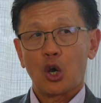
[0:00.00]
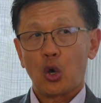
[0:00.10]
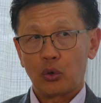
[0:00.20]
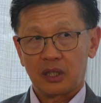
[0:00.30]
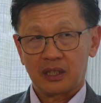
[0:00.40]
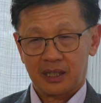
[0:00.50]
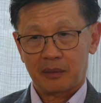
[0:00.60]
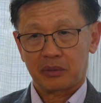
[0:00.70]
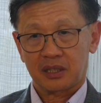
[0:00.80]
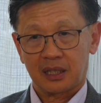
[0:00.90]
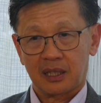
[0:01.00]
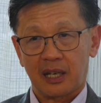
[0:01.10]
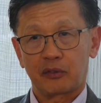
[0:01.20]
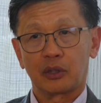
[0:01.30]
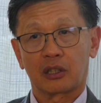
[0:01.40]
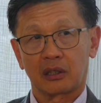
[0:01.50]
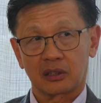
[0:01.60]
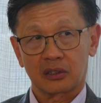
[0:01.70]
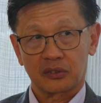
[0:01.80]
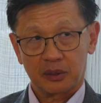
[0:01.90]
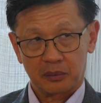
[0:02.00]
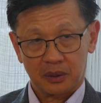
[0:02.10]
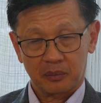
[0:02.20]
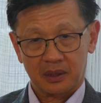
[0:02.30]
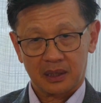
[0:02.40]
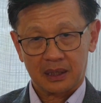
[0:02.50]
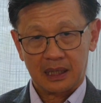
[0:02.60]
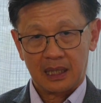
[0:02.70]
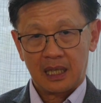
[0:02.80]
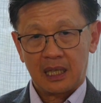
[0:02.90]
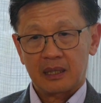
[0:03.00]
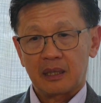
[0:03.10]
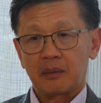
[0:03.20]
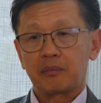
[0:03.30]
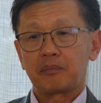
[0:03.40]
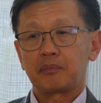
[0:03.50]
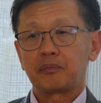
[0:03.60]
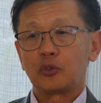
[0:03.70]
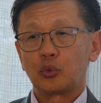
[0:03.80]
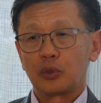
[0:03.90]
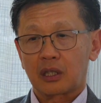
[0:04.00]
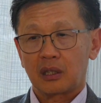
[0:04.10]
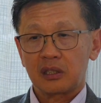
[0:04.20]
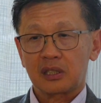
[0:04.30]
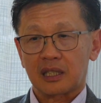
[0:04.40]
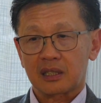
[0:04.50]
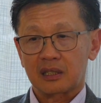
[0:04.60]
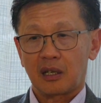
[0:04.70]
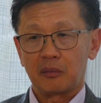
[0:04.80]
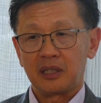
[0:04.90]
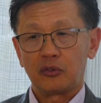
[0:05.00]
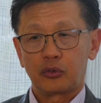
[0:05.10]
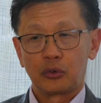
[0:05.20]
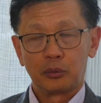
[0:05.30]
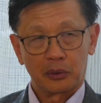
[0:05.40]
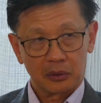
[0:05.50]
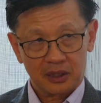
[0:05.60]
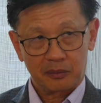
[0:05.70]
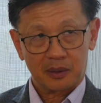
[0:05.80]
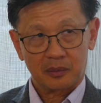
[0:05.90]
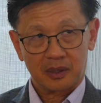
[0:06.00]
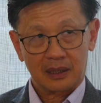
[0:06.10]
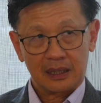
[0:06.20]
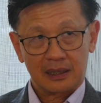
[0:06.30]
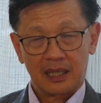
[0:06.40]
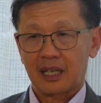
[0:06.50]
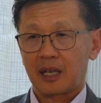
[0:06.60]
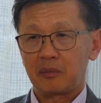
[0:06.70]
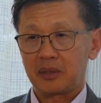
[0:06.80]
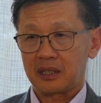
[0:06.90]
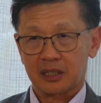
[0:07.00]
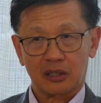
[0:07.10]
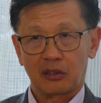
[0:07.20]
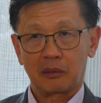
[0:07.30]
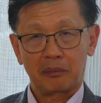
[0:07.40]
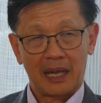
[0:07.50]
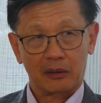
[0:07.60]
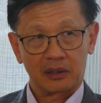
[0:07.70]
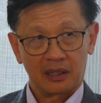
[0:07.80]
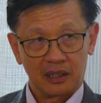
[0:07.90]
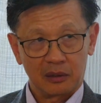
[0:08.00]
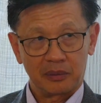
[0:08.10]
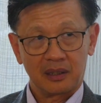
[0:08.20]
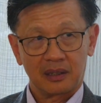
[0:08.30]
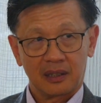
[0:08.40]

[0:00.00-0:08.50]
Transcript: Only 10% have recurrence of symptoms. Recurrence does not mean full-blown symptoms. They can be just going backward a little bit.